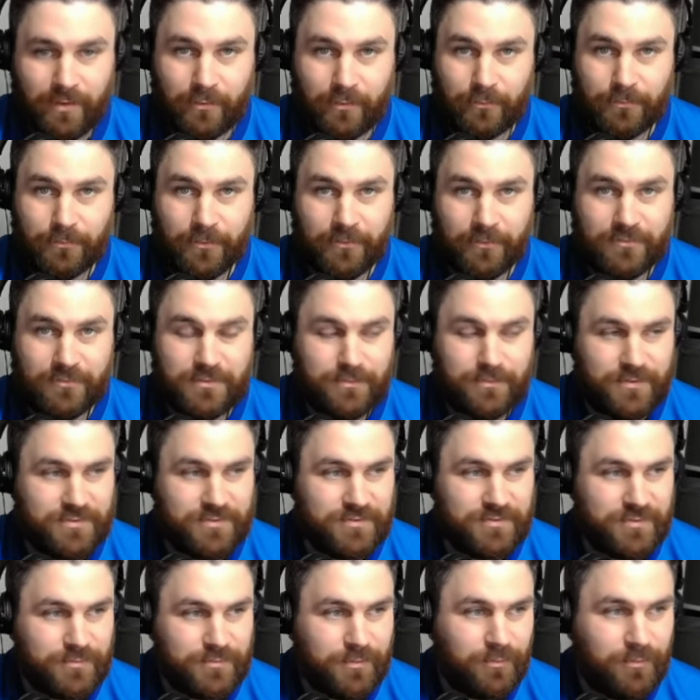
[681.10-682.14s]
good birthday
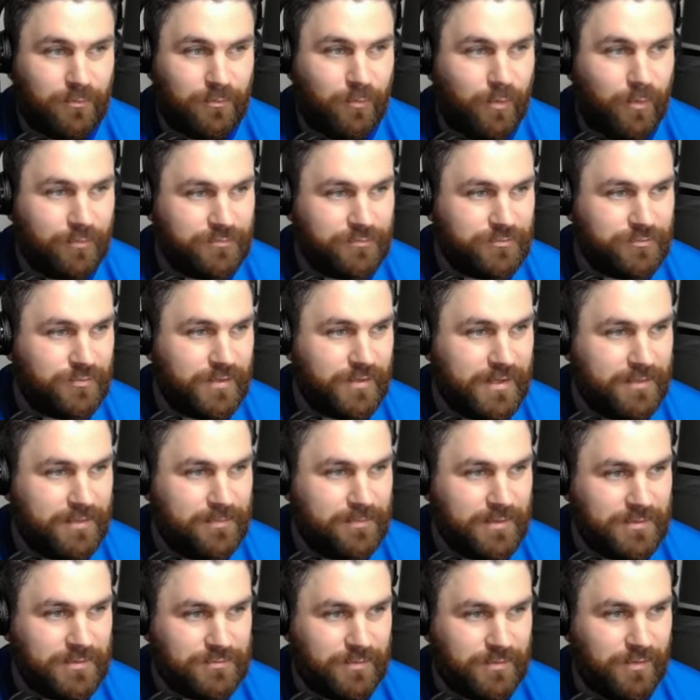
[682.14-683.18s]
present as well. The wife's treated
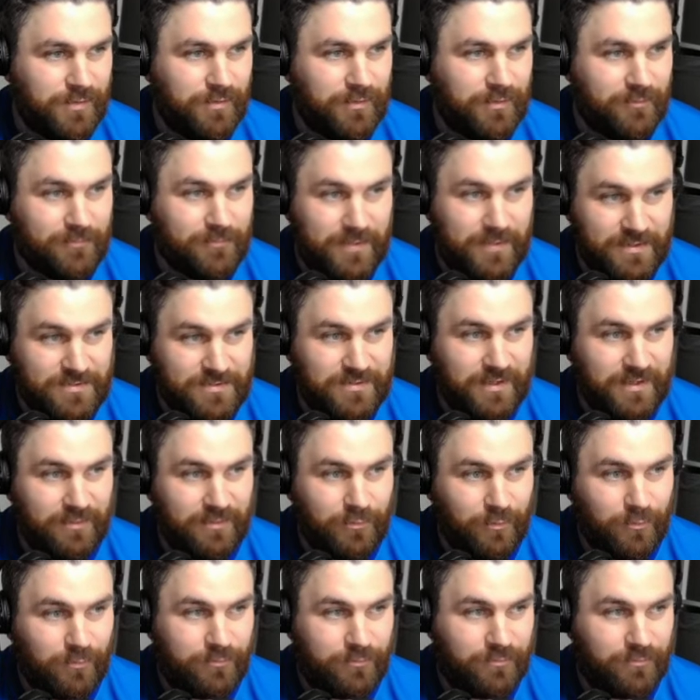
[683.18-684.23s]
me as well. I've managed to get the
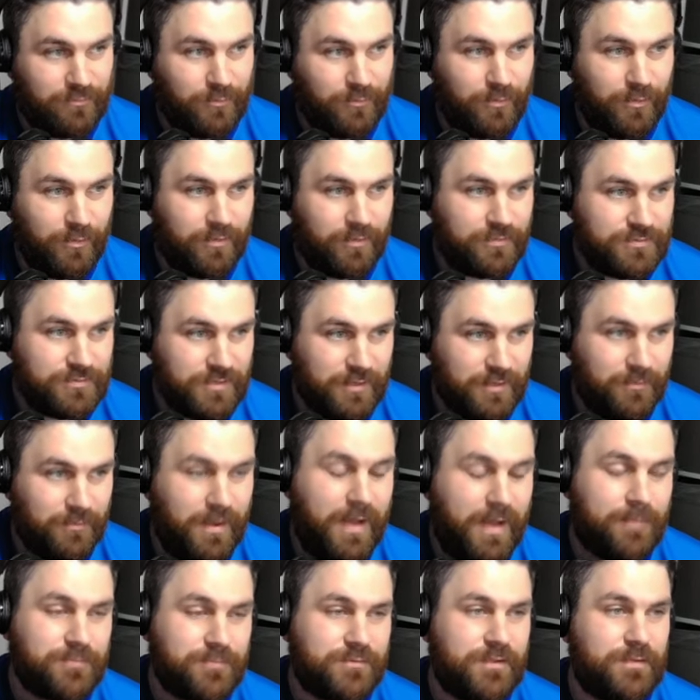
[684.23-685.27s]
cover for work. So
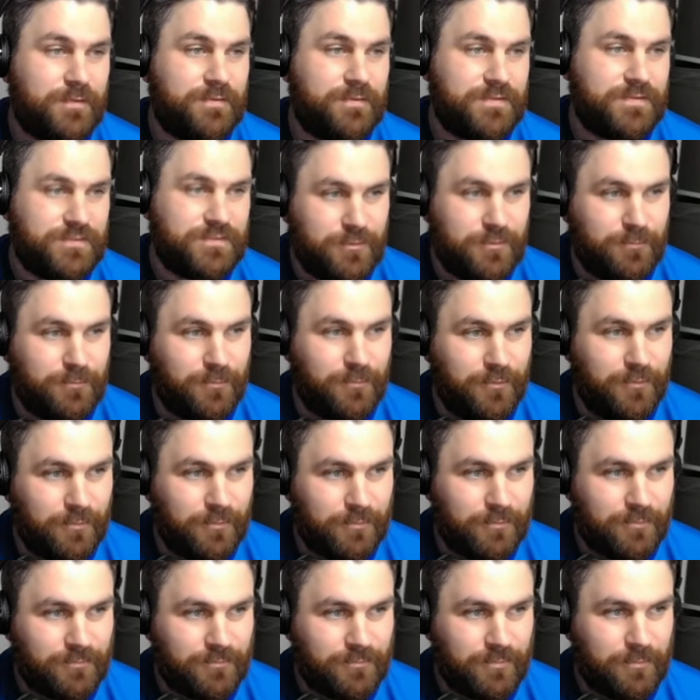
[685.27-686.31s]
absolutely
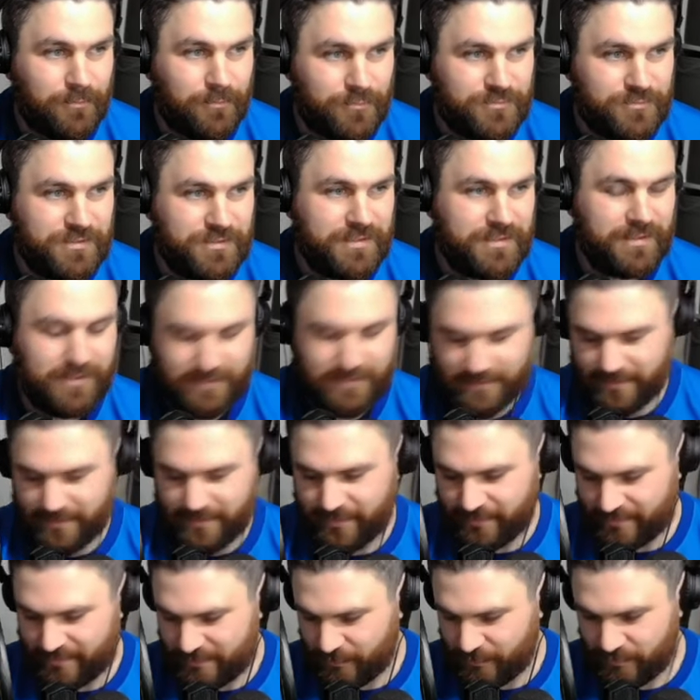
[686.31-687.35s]
superb. Buzzing.
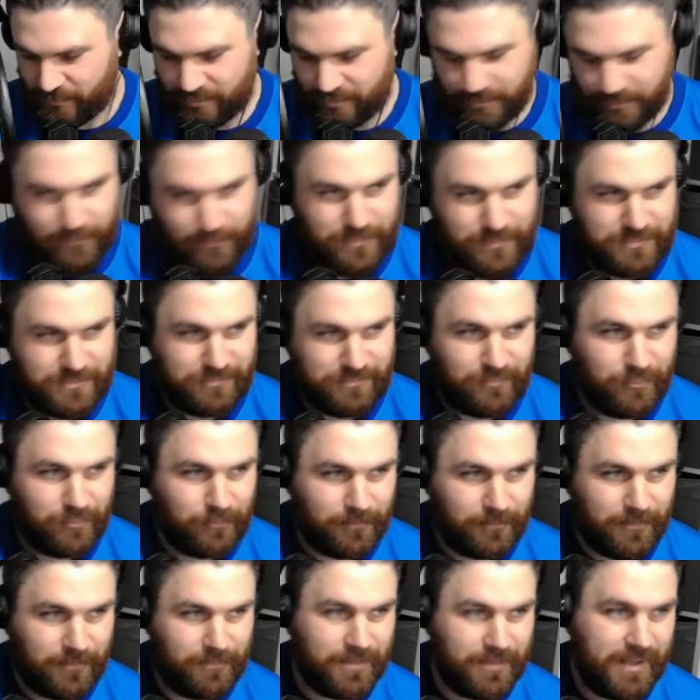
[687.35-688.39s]
Get to watch the boys in Royal
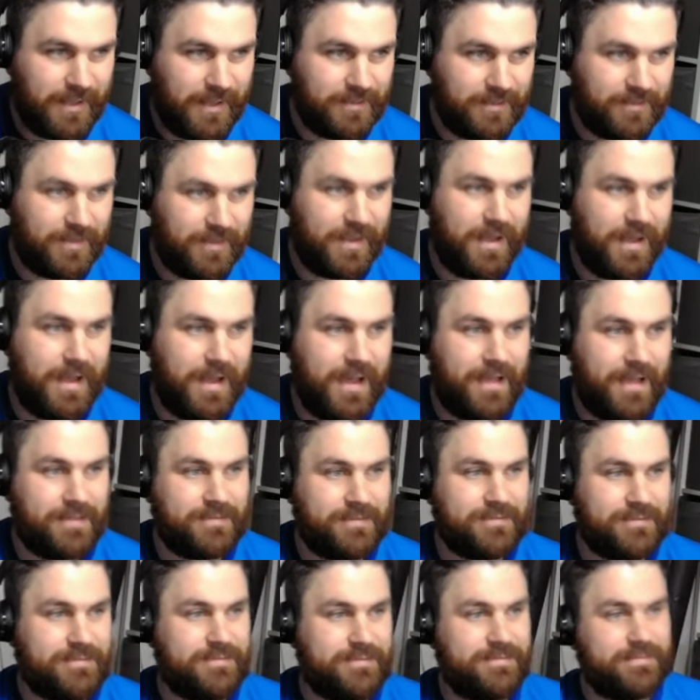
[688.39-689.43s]
Blue again.
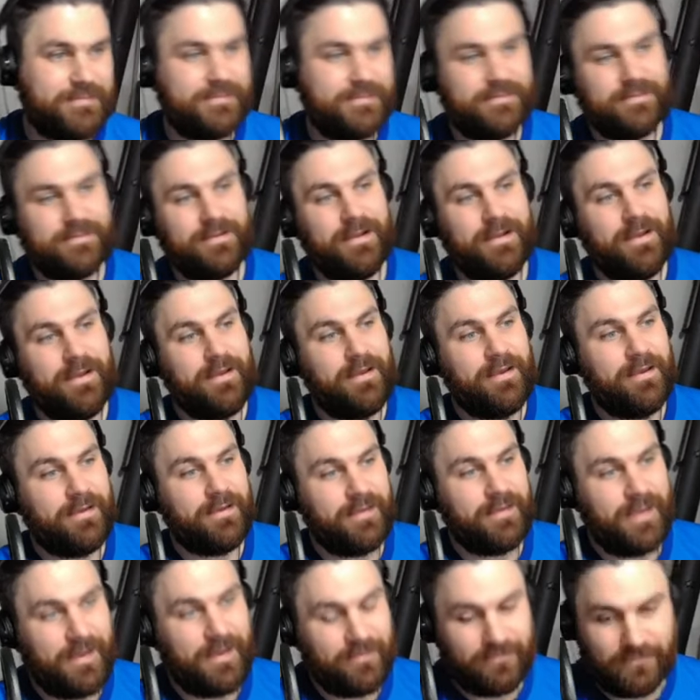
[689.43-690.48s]
And
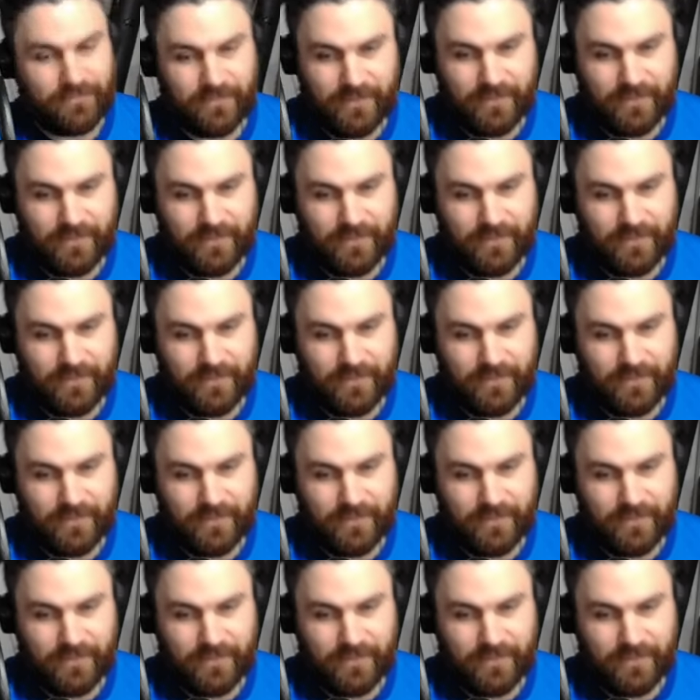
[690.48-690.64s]
yeah,